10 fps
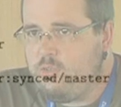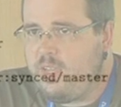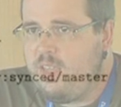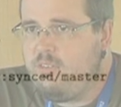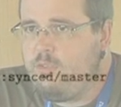
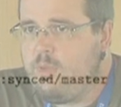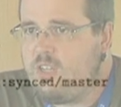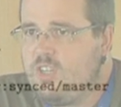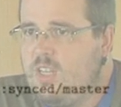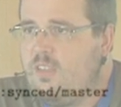tracking
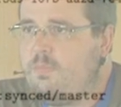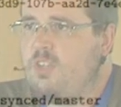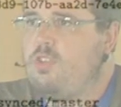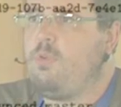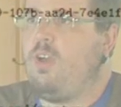information in a
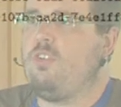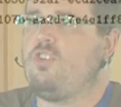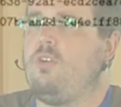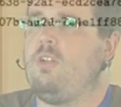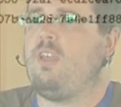special branch
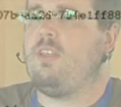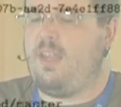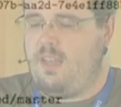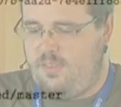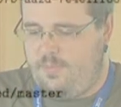called
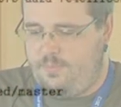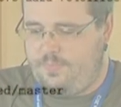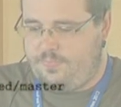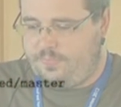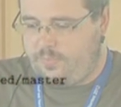Annex.
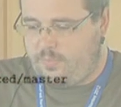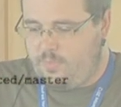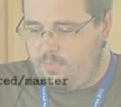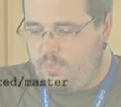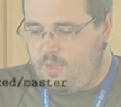
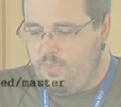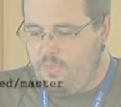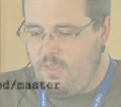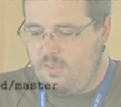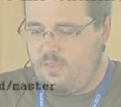
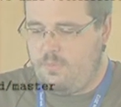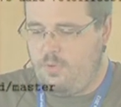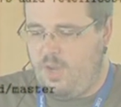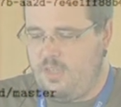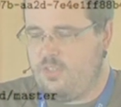This
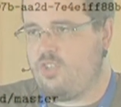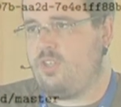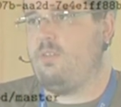branch uh,